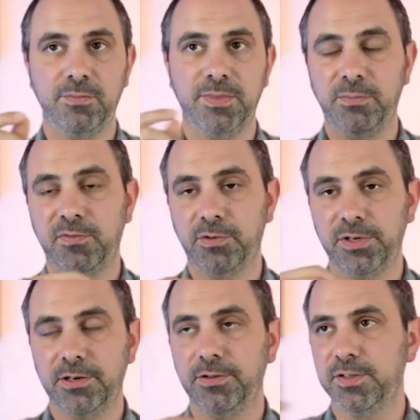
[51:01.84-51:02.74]
be out before you
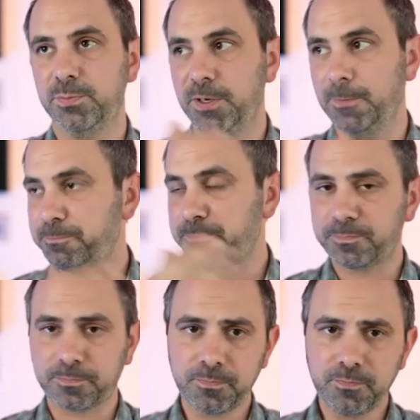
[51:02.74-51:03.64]
hear this, but
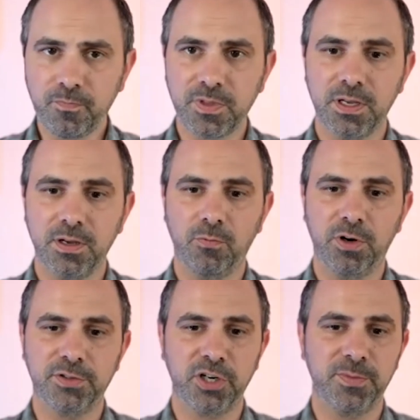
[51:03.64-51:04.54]
one of
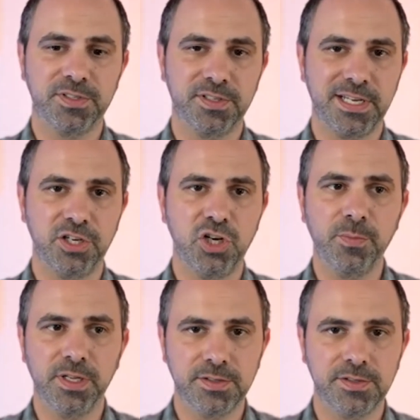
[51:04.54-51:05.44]
his arguments is that
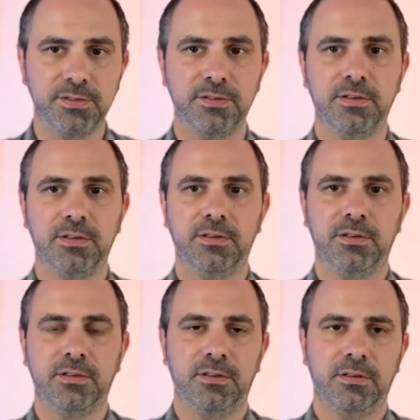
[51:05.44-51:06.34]
humans
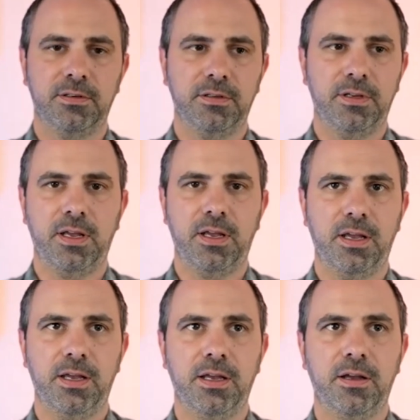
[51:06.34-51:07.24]

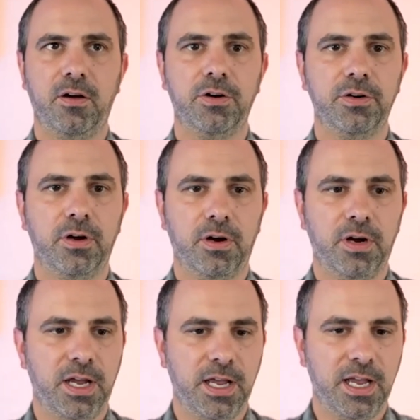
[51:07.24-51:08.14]

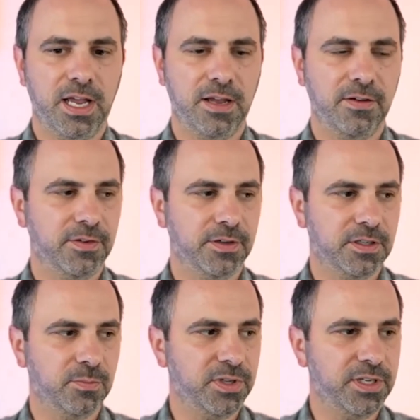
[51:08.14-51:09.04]
have a
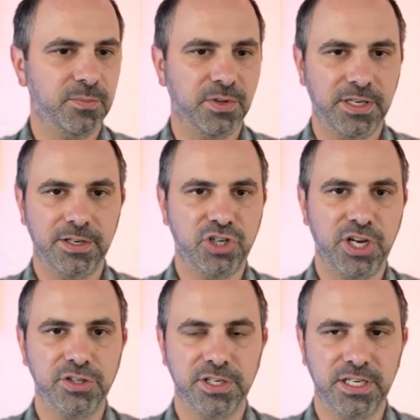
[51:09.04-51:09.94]
complete ability to
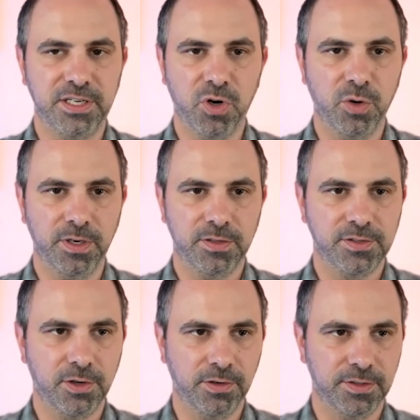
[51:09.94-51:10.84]
change at any moment's
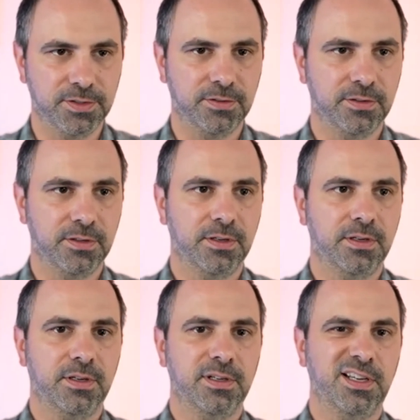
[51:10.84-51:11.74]
notice.
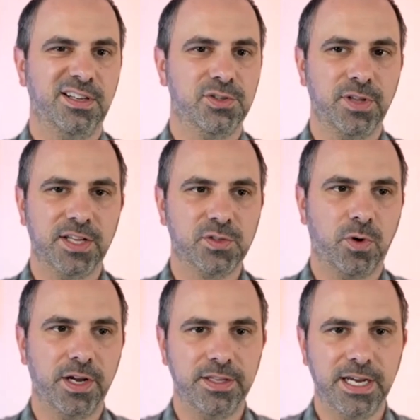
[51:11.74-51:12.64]
And so that's
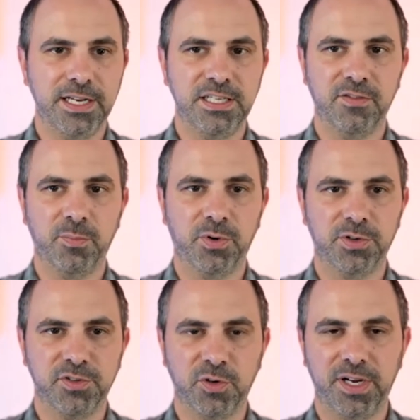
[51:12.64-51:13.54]
why the idea of a
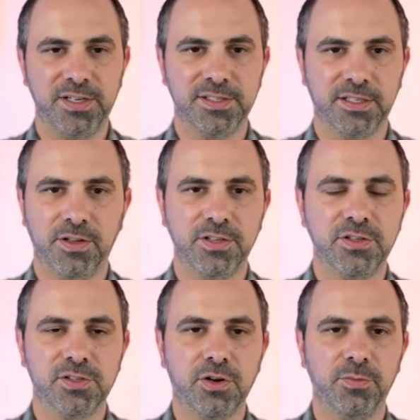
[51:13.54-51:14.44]
personal brand, he's like, no, that's
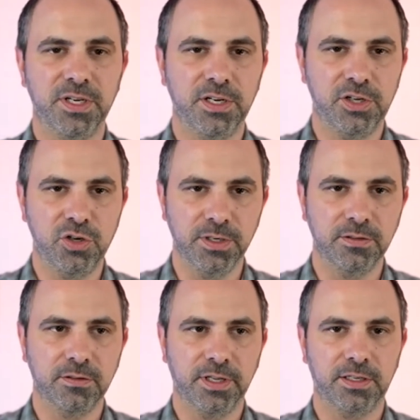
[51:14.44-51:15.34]
just called being a
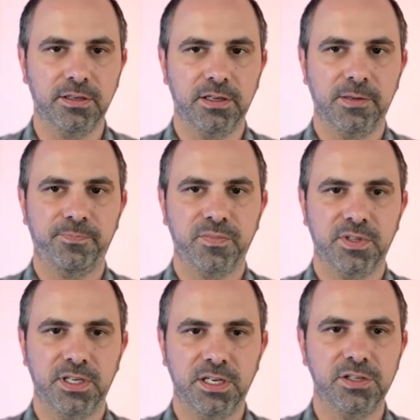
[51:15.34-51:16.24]
human. Like,
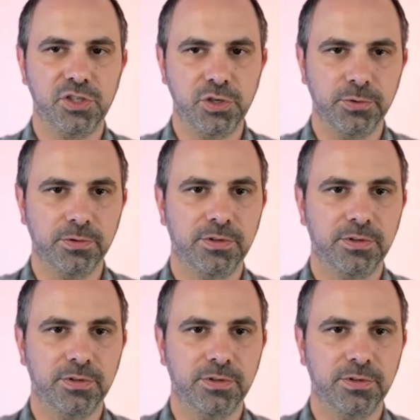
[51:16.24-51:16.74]
it is you.